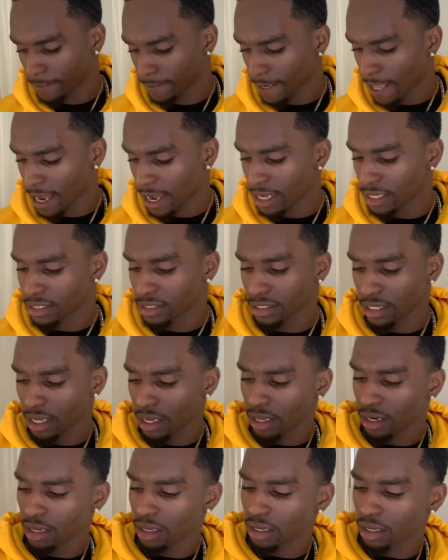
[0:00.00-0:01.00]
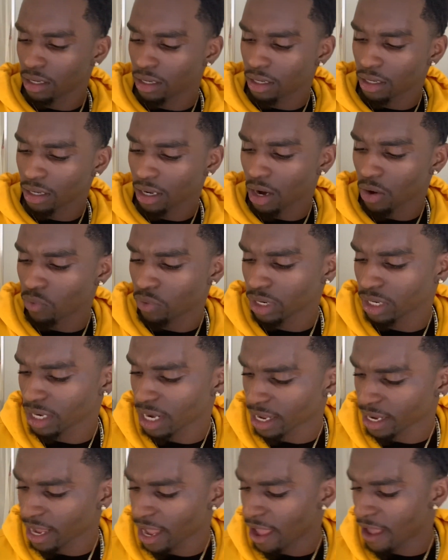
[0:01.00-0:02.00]
Like I said, I really
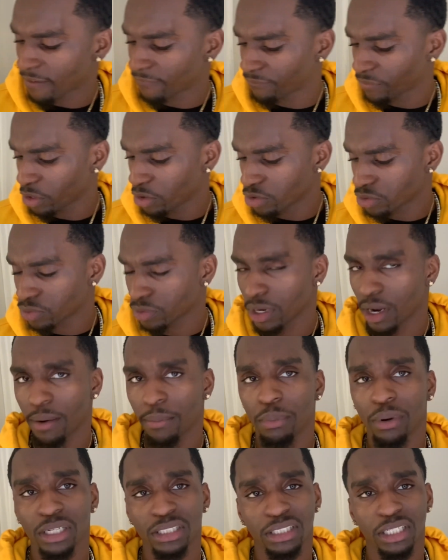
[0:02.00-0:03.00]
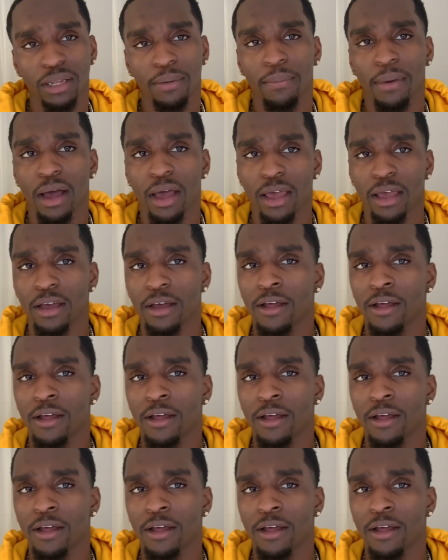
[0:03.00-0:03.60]
like how it feels when I brush it in my hair.